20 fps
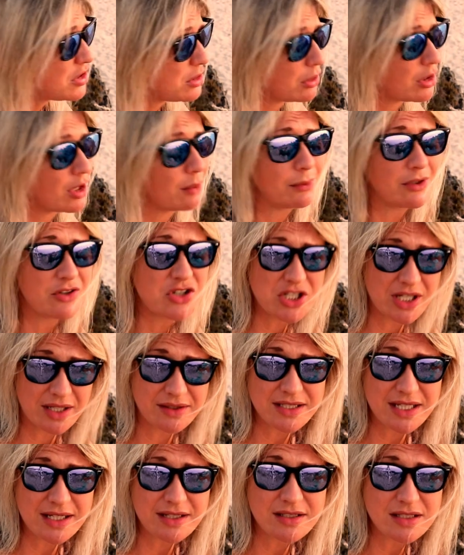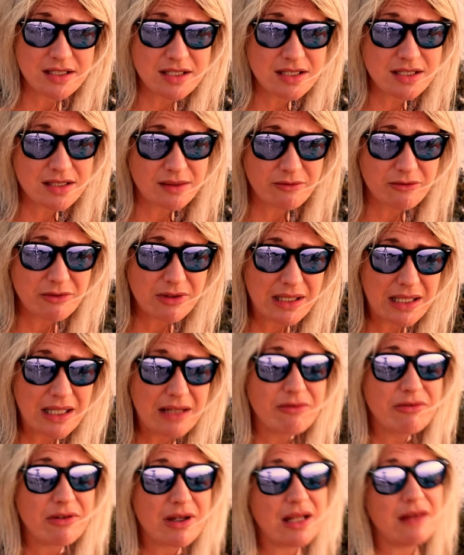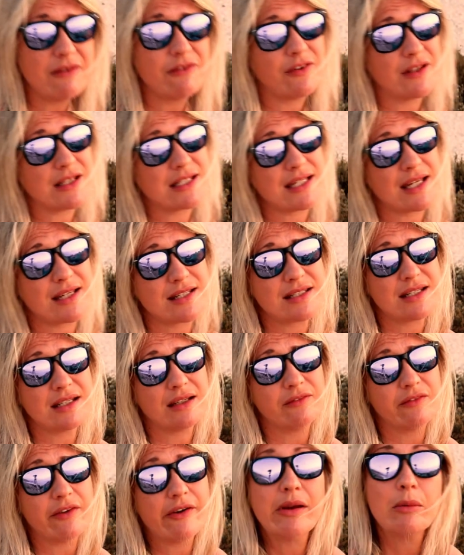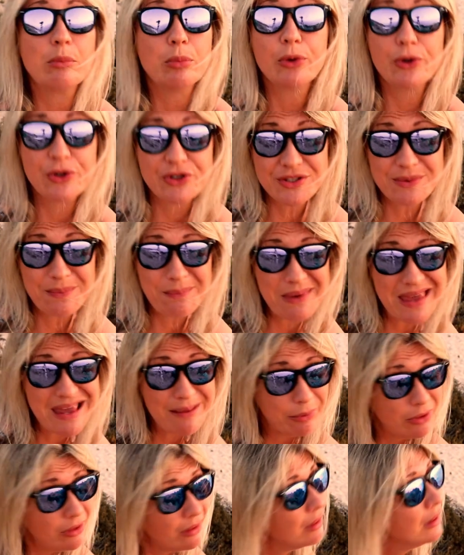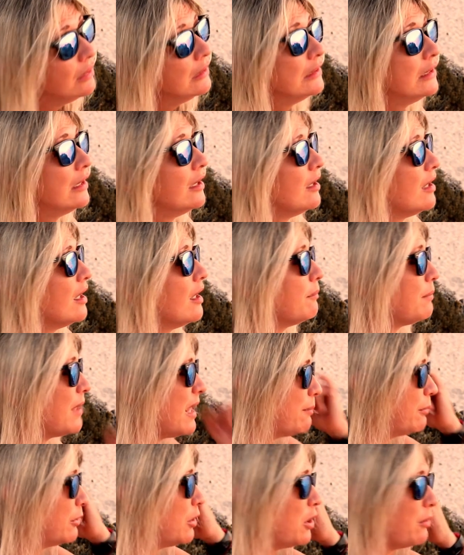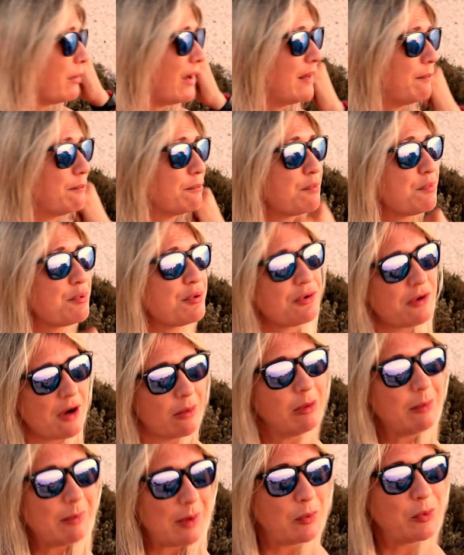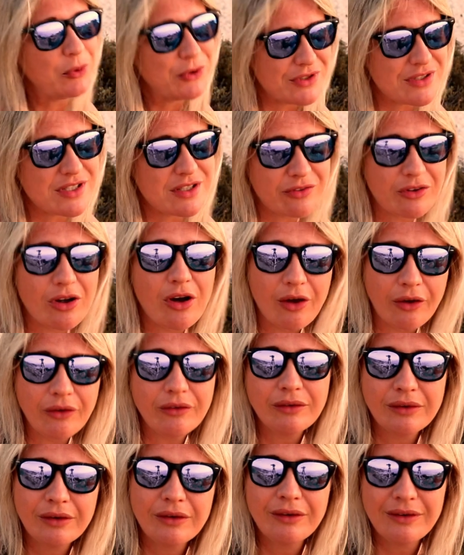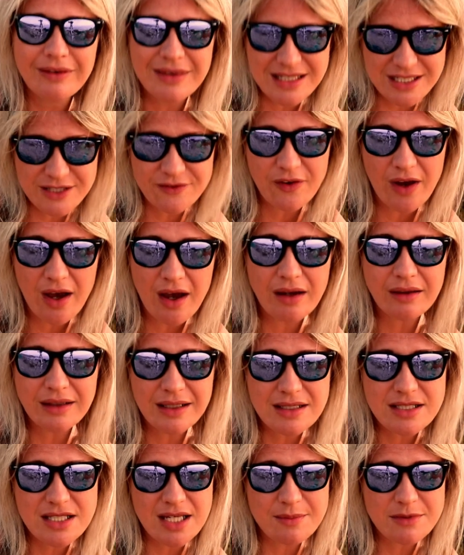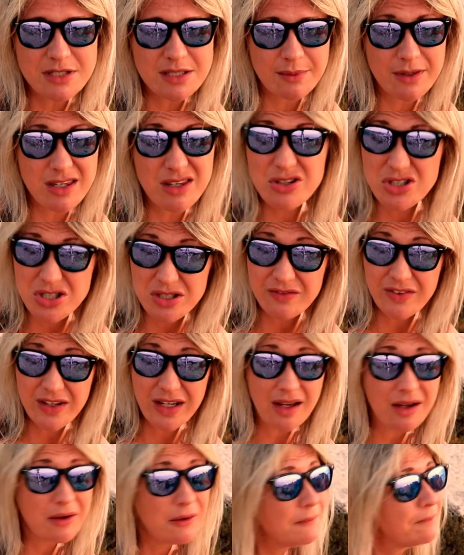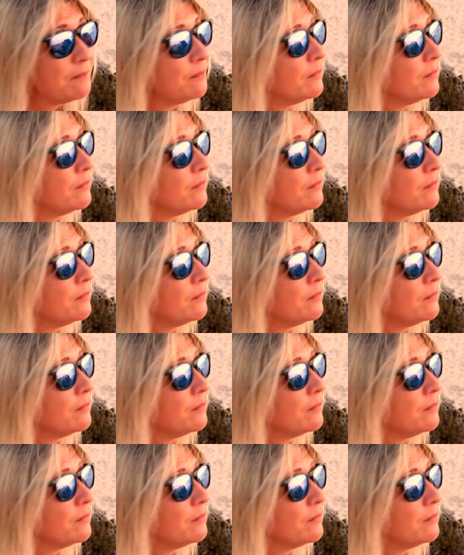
do a couple of shout outs to some really, really fantastic and very important people. People who I probably wouldn't have gone this far in terms of my YouTube video,